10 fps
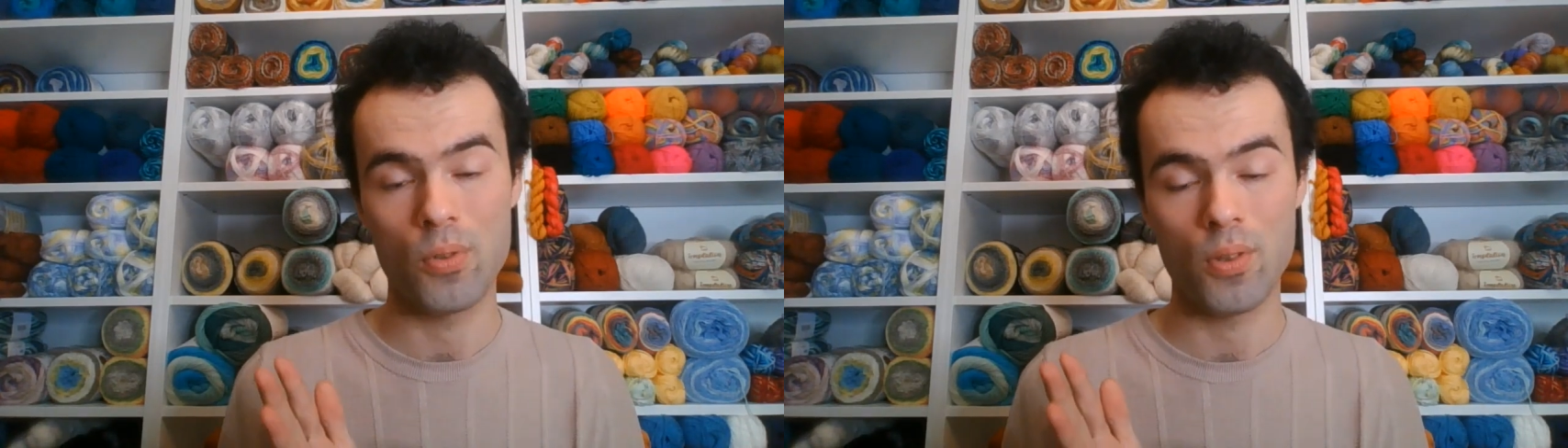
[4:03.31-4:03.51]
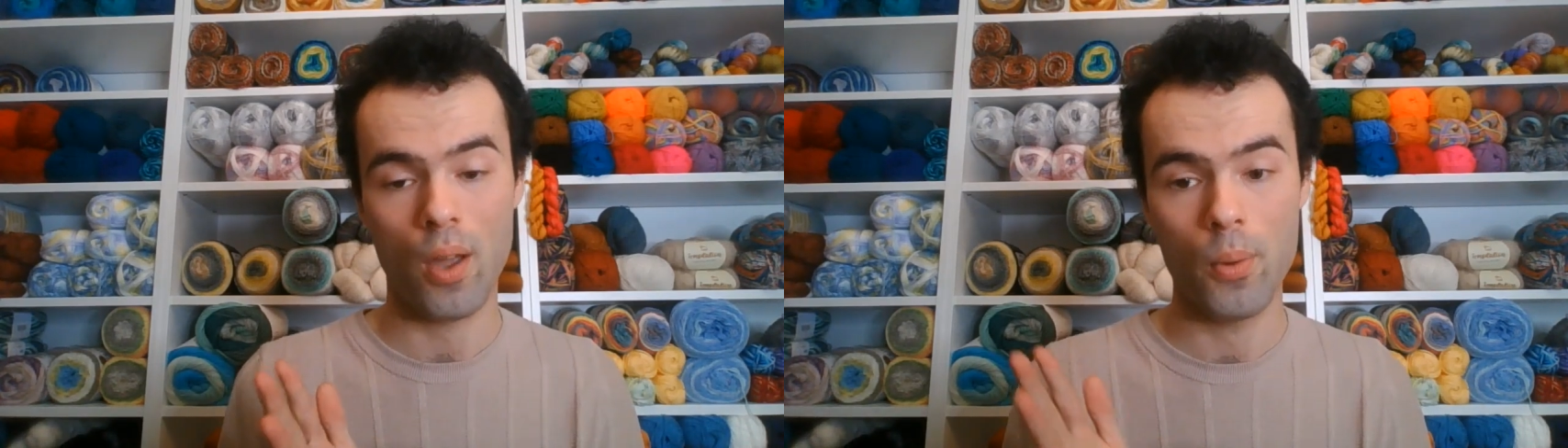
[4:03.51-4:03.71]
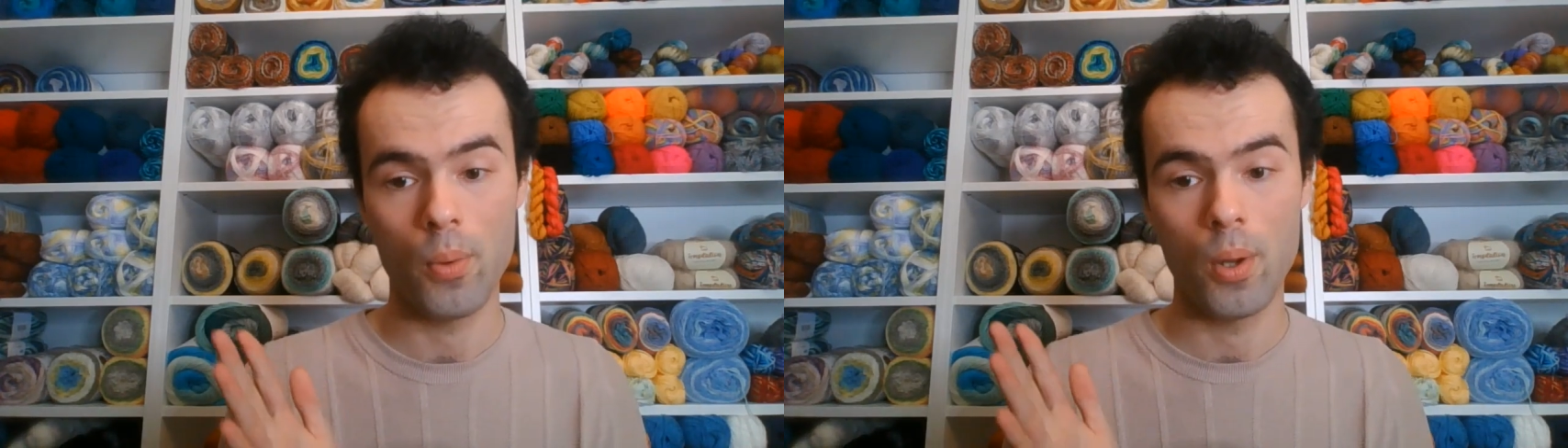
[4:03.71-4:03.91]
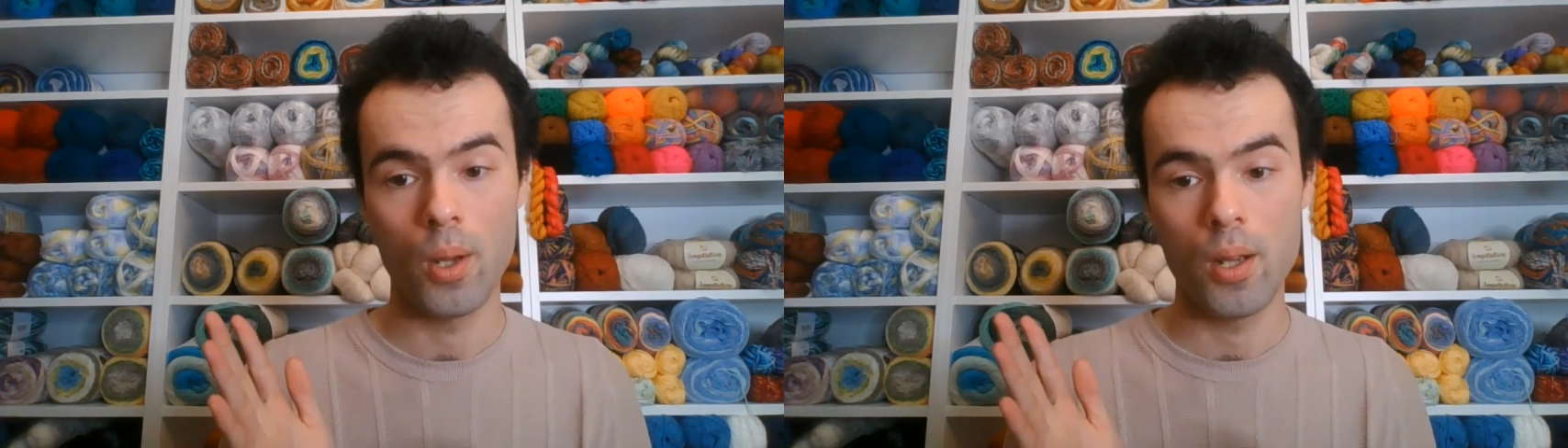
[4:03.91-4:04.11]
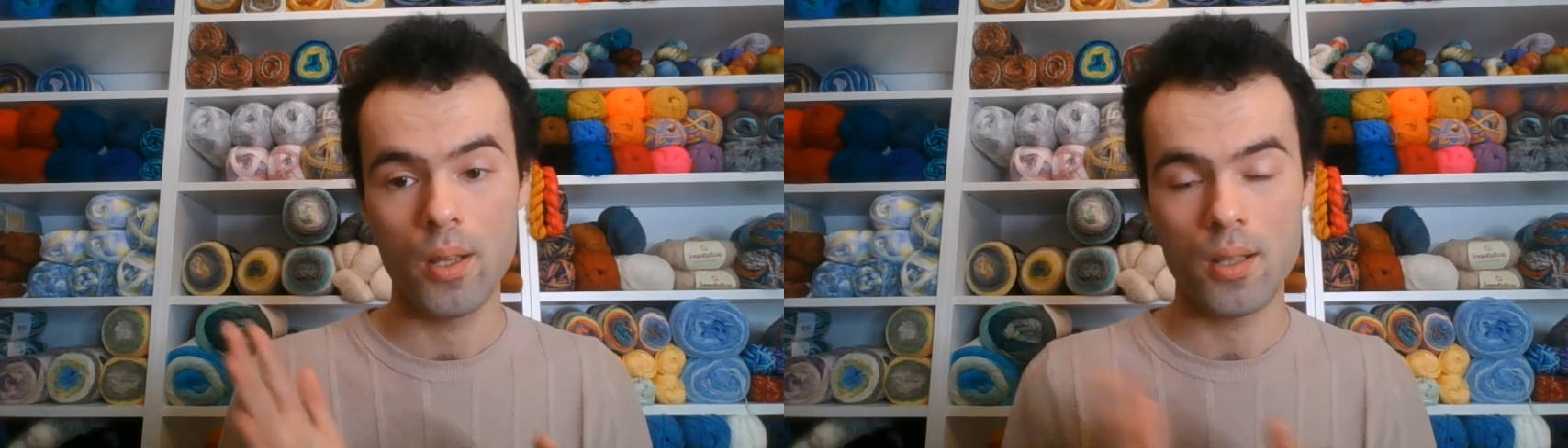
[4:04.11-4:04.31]
So
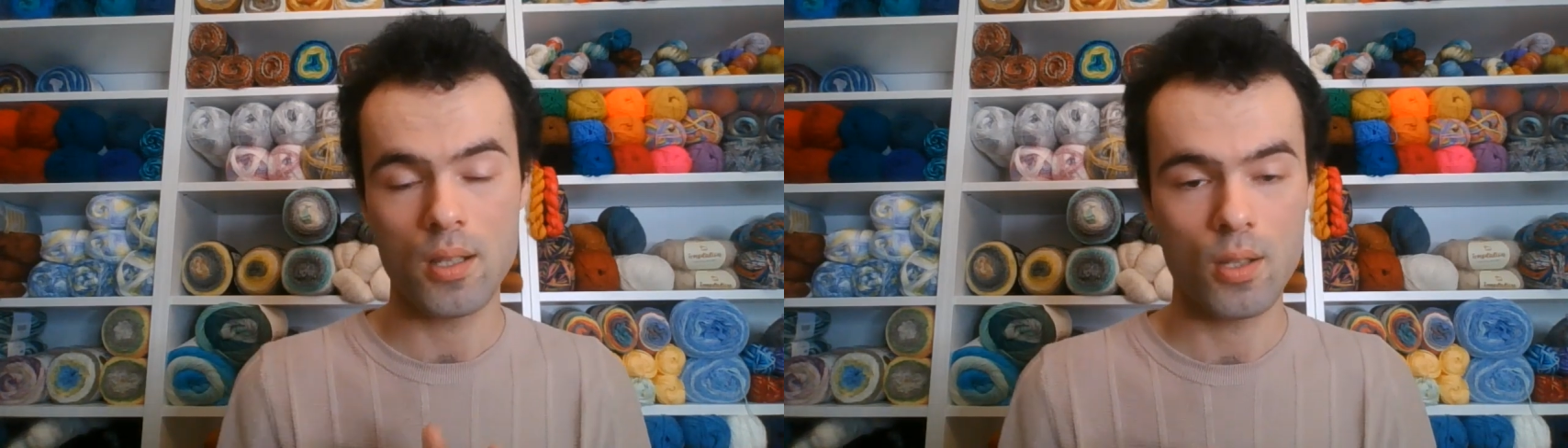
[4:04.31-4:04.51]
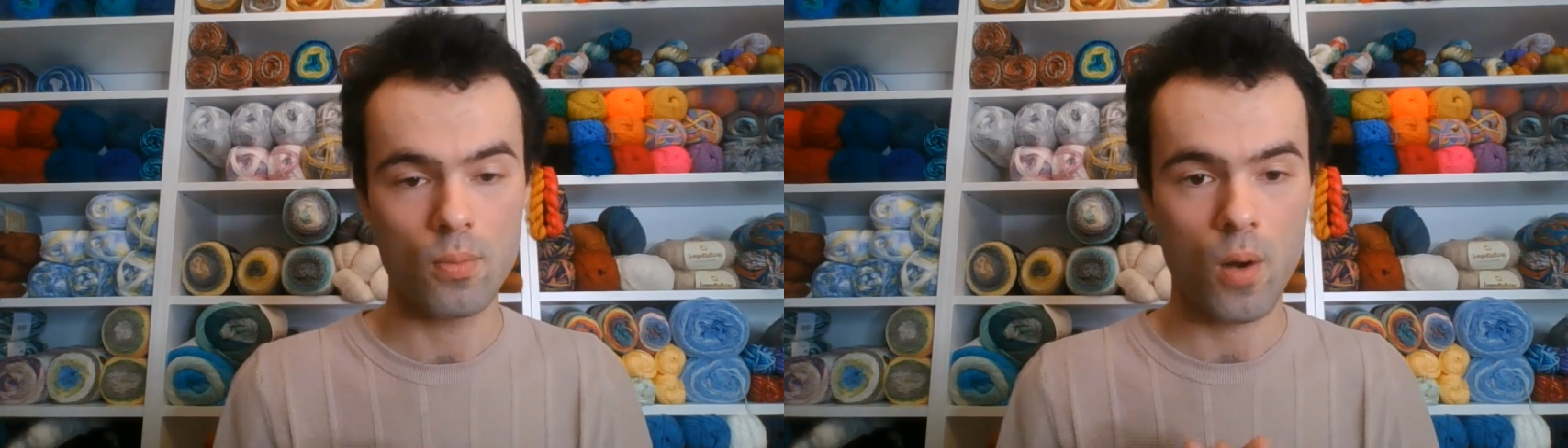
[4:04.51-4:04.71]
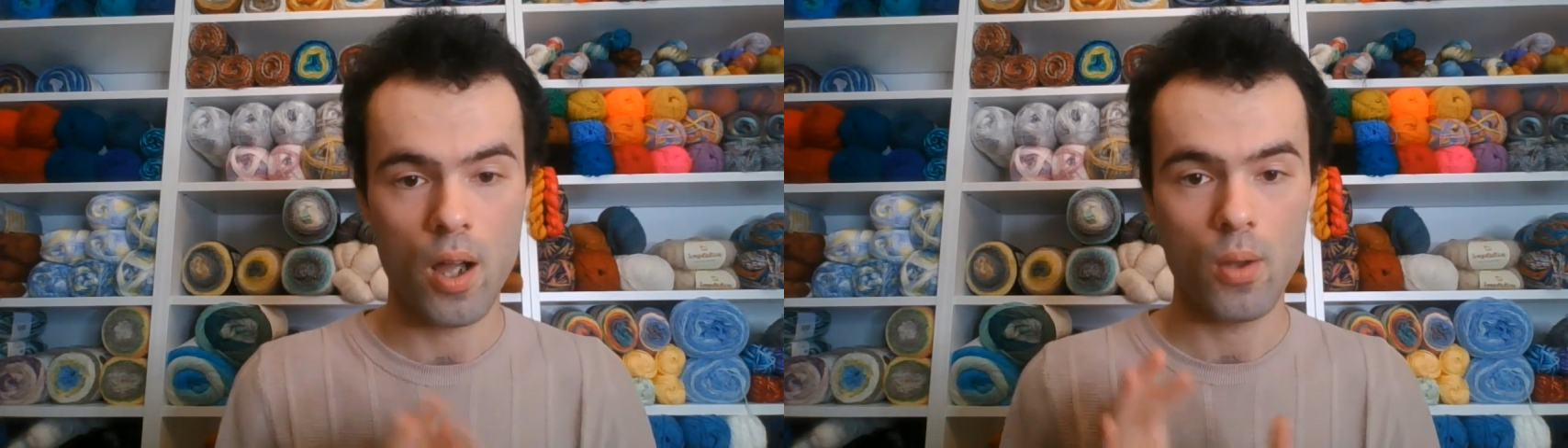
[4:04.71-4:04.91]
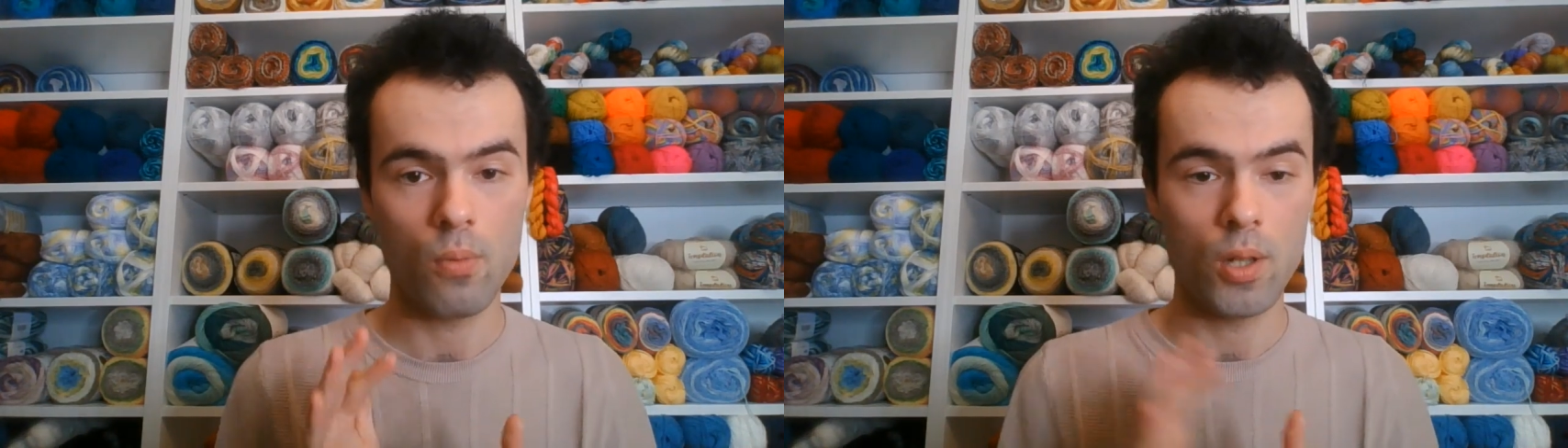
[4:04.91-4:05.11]
this is why